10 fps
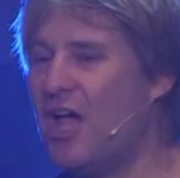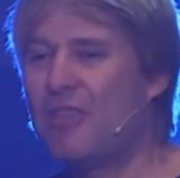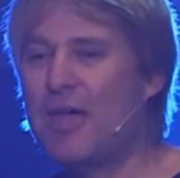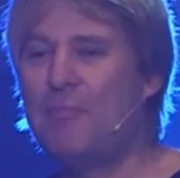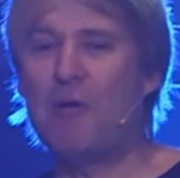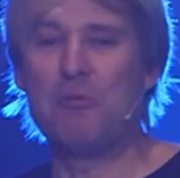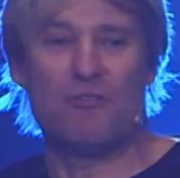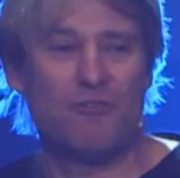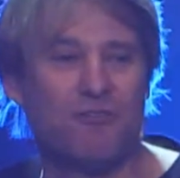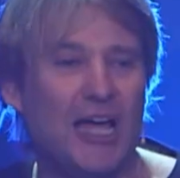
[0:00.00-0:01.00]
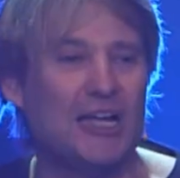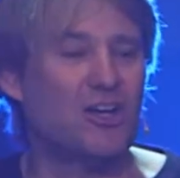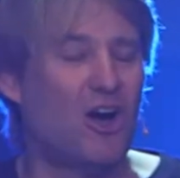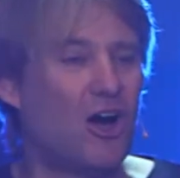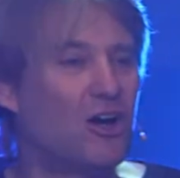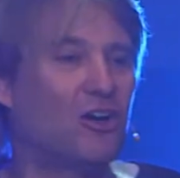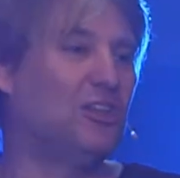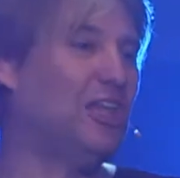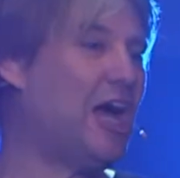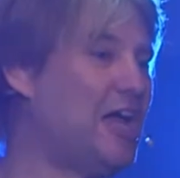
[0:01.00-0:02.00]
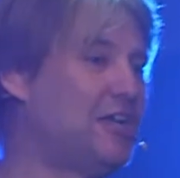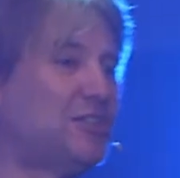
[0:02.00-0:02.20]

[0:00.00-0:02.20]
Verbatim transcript: they might reflect our likes